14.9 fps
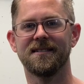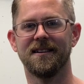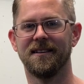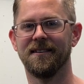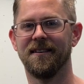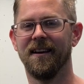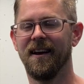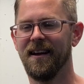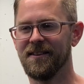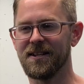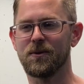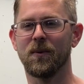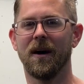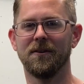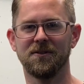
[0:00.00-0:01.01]
And this
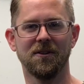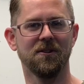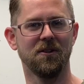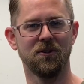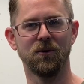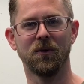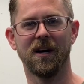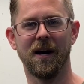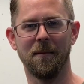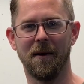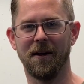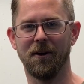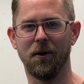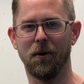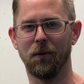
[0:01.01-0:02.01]
way I was able to do it on
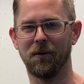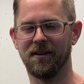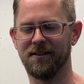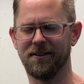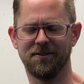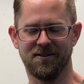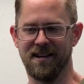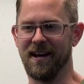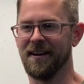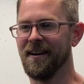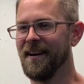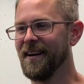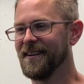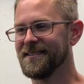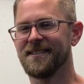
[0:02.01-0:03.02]
my own, and there's that
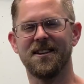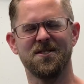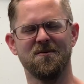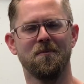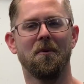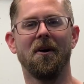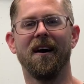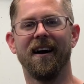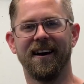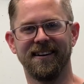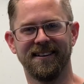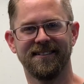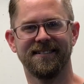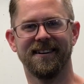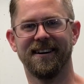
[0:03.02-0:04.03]
sense of pride
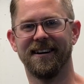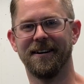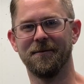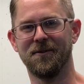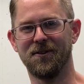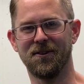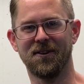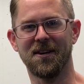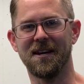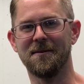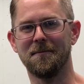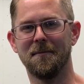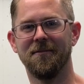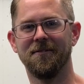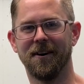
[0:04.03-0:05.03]
that you get
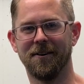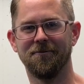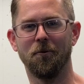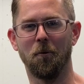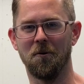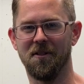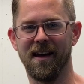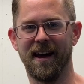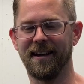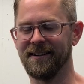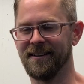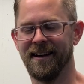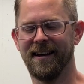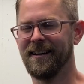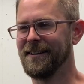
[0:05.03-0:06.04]
for that. And,
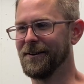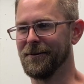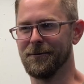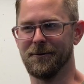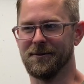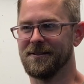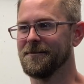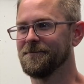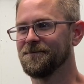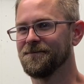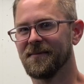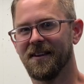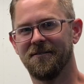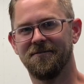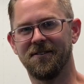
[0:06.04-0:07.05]
you know, it was
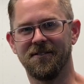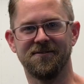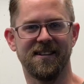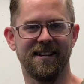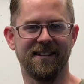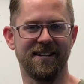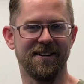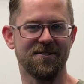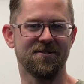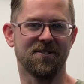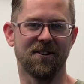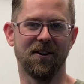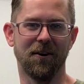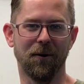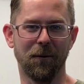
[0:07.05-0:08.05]
15 years
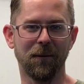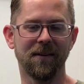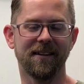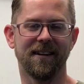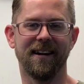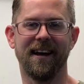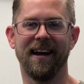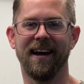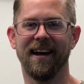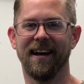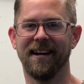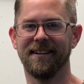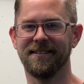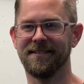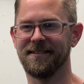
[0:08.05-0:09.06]
ago,
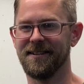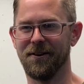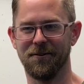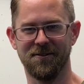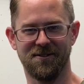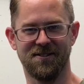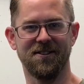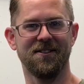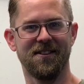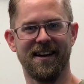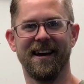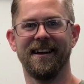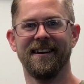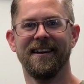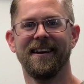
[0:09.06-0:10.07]
and, you know, there's still
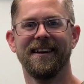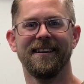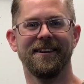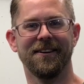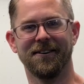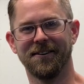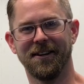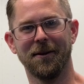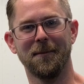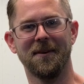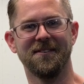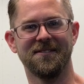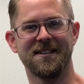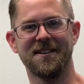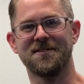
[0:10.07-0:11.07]
that, you know, a little bit of
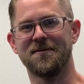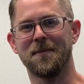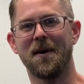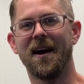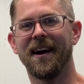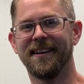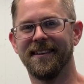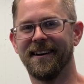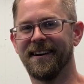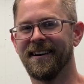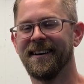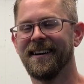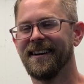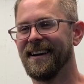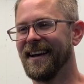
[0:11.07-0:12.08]
a sense of pride there.
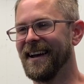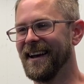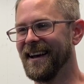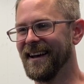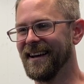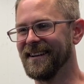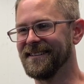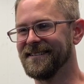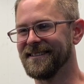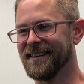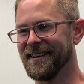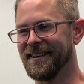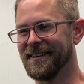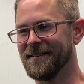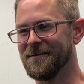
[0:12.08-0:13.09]
And
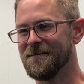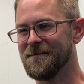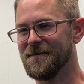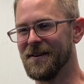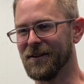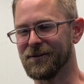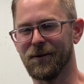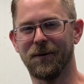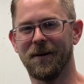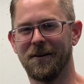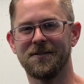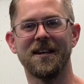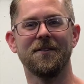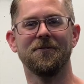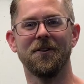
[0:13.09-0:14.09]
yeah, so I was
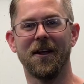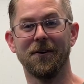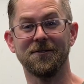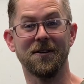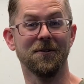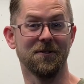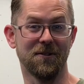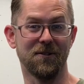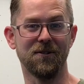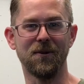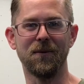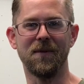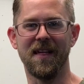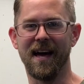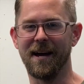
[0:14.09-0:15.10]
thankful that I was able to
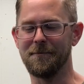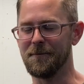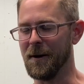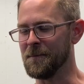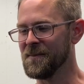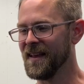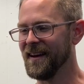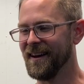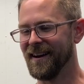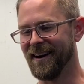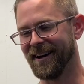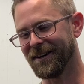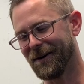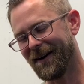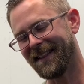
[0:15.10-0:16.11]
do that. But
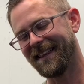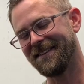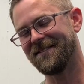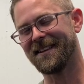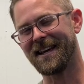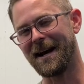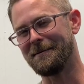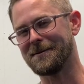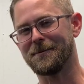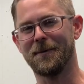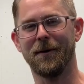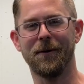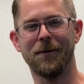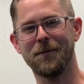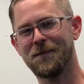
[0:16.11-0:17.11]
go ahead and leave it in the comments
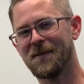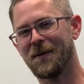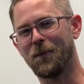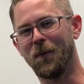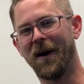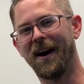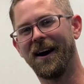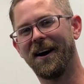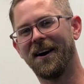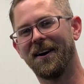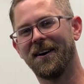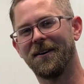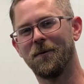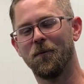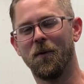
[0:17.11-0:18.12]
below
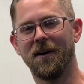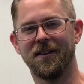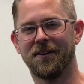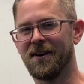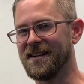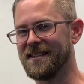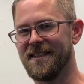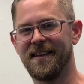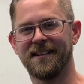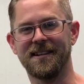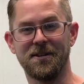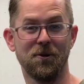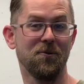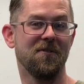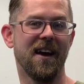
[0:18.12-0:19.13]
what the crazy things that
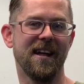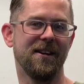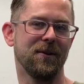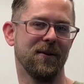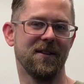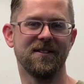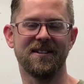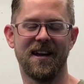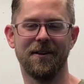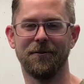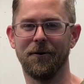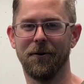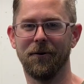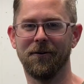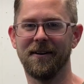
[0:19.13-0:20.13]
you've had to do on the side of the
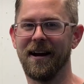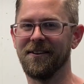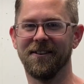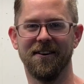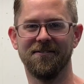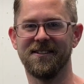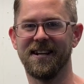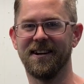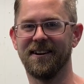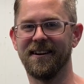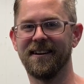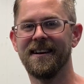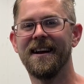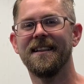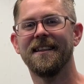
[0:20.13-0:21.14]
road. I'd love to hear
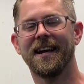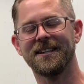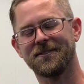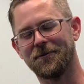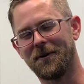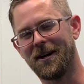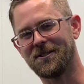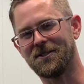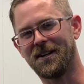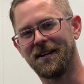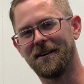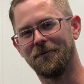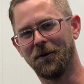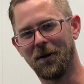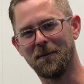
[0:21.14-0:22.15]
it. Thanks for watching.
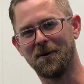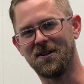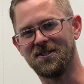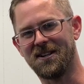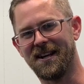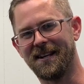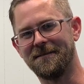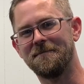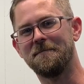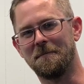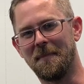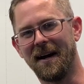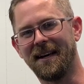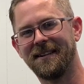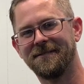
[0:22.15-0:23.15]
Really appreciate it. Bye.